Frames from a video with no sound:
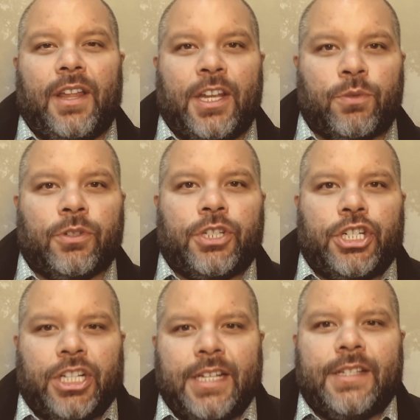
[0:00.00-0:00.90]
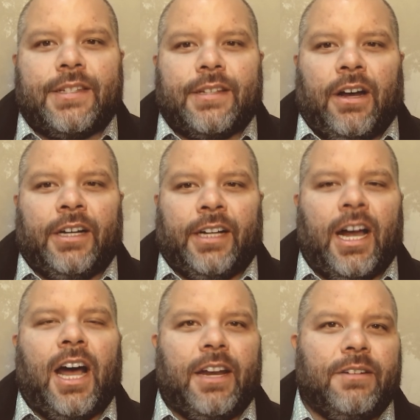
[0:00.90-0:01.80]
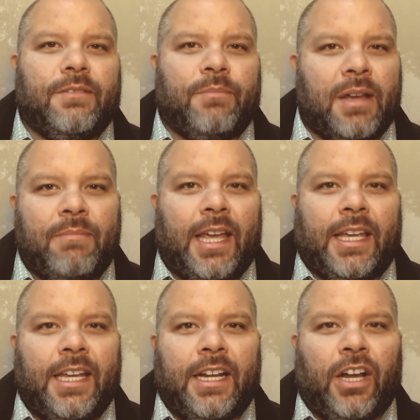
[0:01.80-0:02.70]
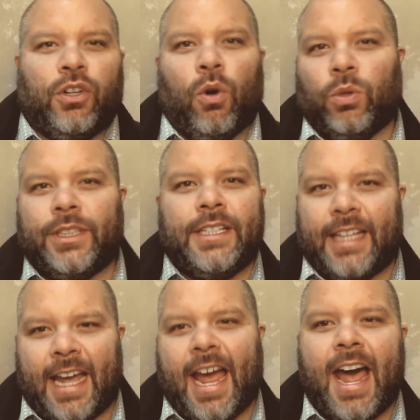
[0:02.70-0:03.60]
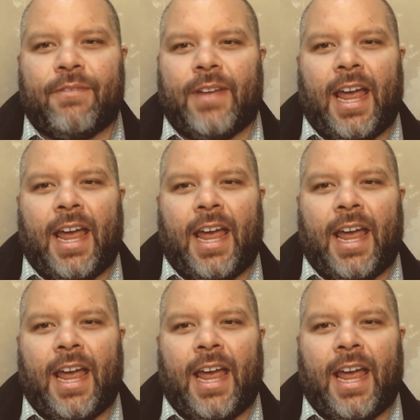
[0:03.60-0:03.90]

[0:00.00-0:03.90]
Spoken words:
Israel cheats on God by making a golden calf